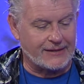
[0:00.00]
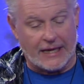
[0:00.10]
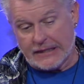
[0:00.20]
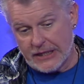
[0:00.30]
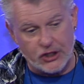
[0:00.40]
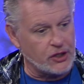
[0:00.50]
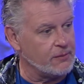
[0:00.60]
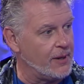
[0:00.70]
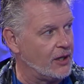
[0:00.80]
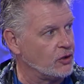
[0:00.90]

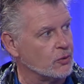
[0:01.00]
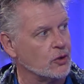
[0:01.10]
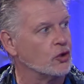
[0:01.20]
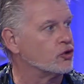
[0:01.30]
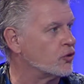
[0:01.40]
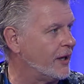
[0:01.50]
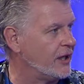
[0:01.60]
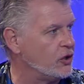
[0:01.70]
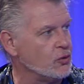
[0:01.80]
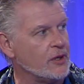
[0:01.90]
technician manual or
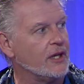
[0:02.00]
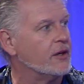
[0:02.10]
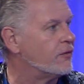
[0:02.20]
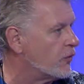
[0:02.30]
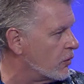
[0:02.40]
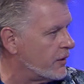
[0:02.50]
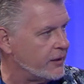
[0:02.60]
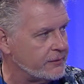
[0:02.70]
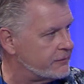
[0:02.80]
training you needed for it?